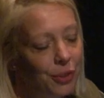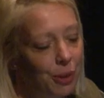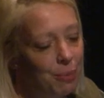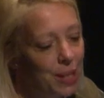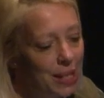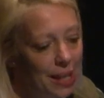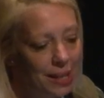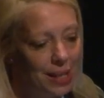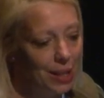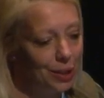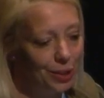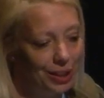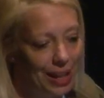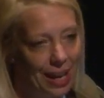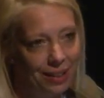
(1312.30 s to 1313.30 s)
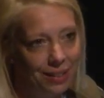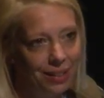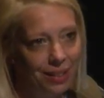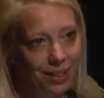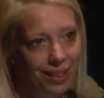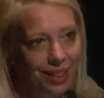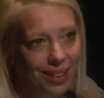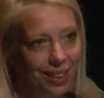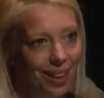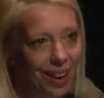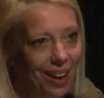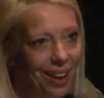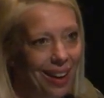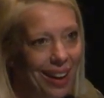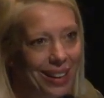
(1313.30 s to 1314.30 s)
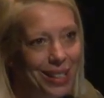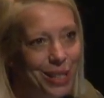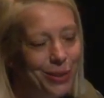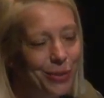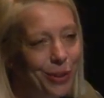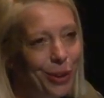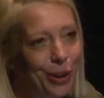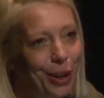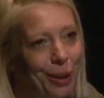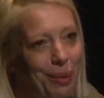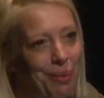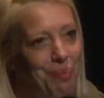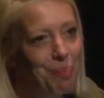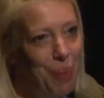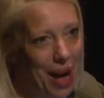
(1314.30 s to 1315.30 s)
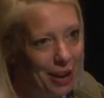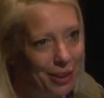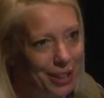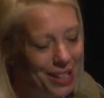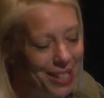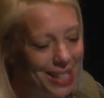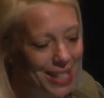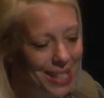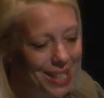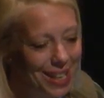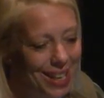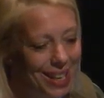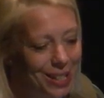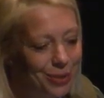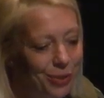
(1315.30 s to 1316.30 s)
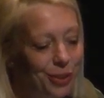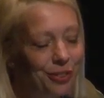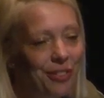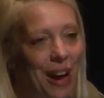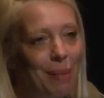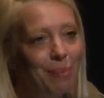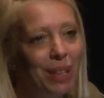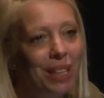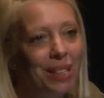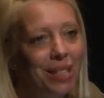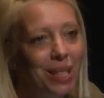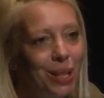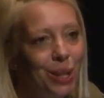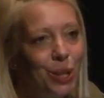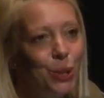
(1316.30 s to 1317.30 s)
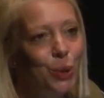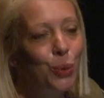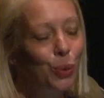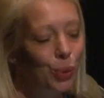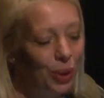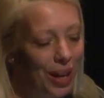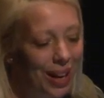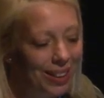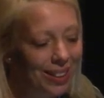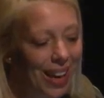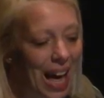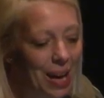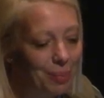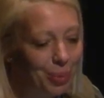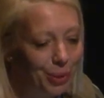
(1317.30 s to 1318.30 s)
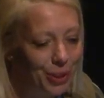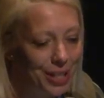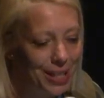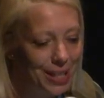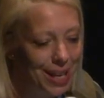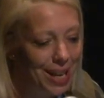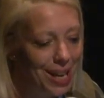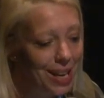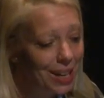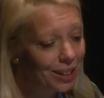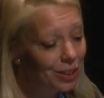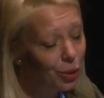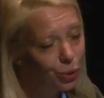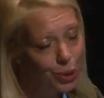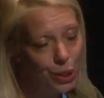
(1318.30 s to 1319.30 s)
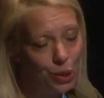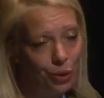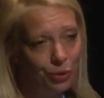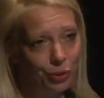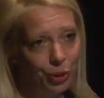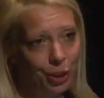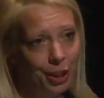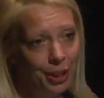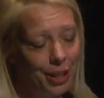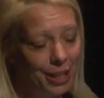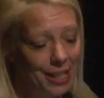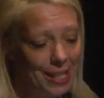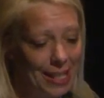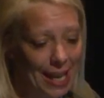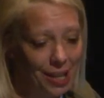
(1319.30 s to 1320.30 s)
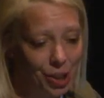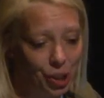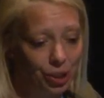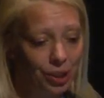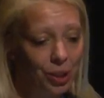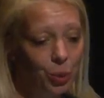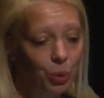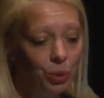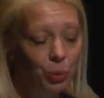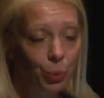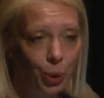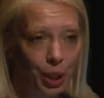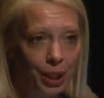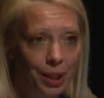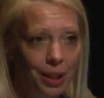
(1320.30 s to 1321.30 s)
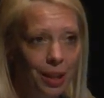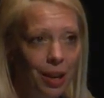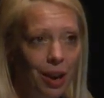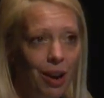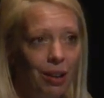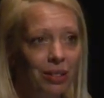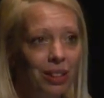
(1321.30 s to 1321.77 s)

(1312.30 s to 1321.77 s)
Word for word: 6 to 10. It's for parents. It's for families, school, and libraries, and also for organizations that work on the